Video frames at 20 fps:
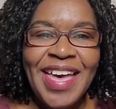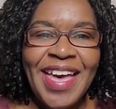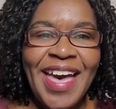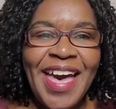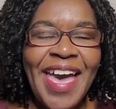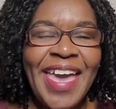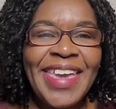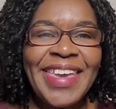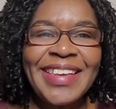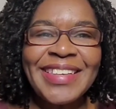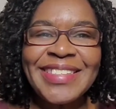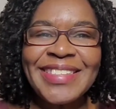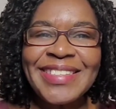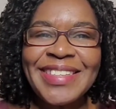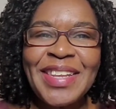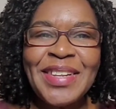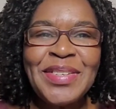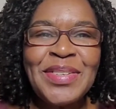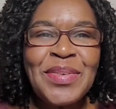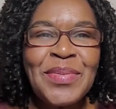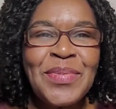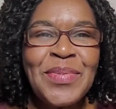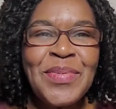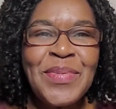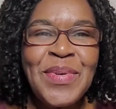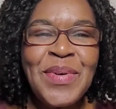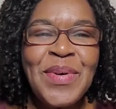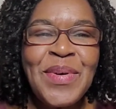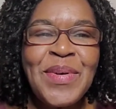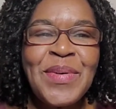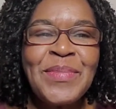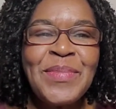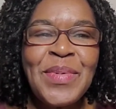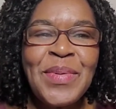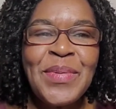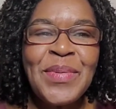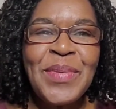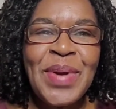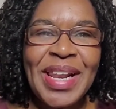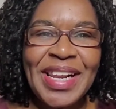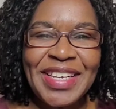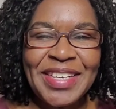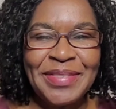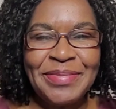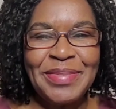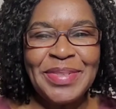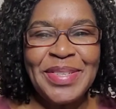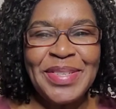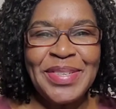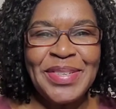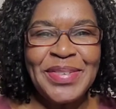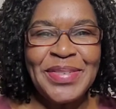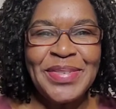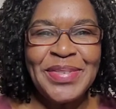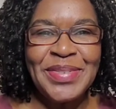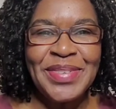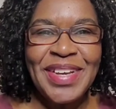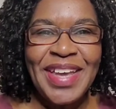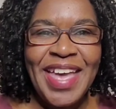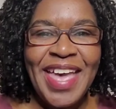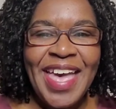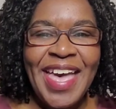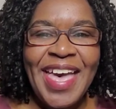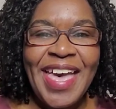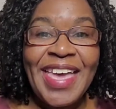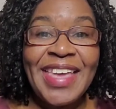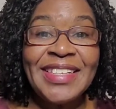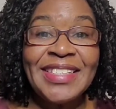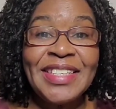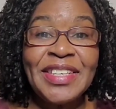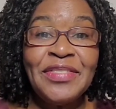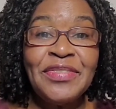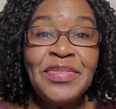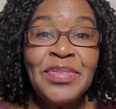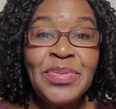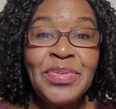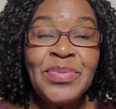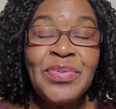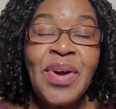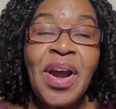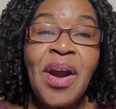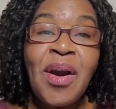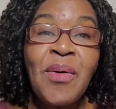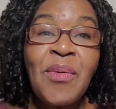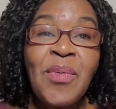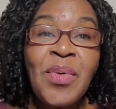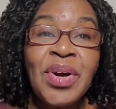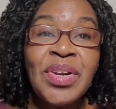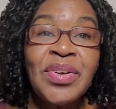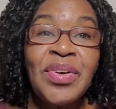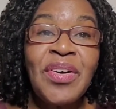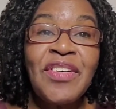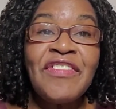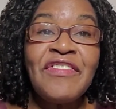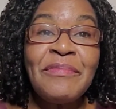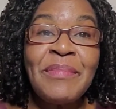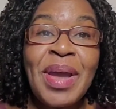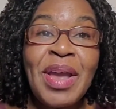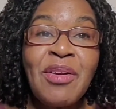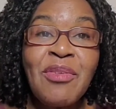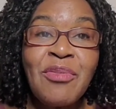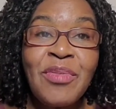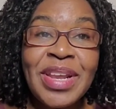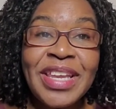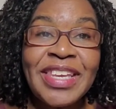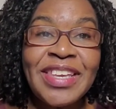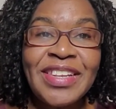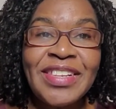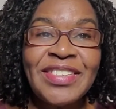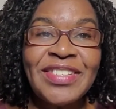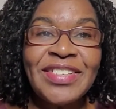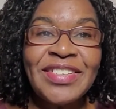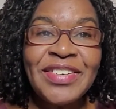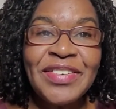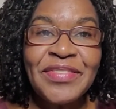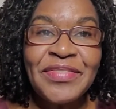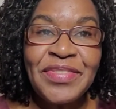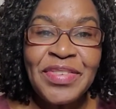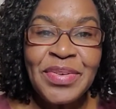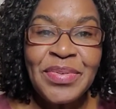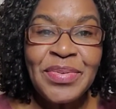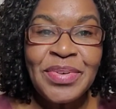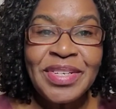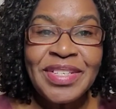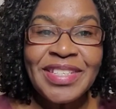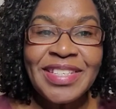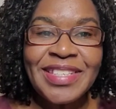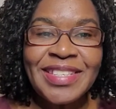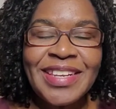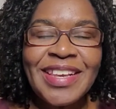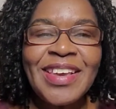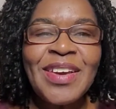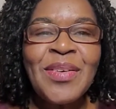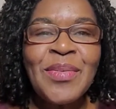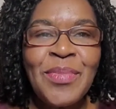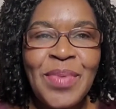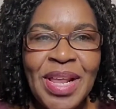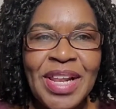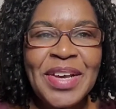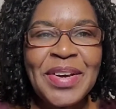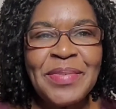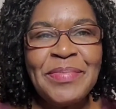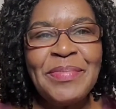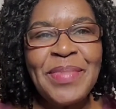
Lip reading: I extend a warm welcome to you, and if you are one of my regular viewers, welcome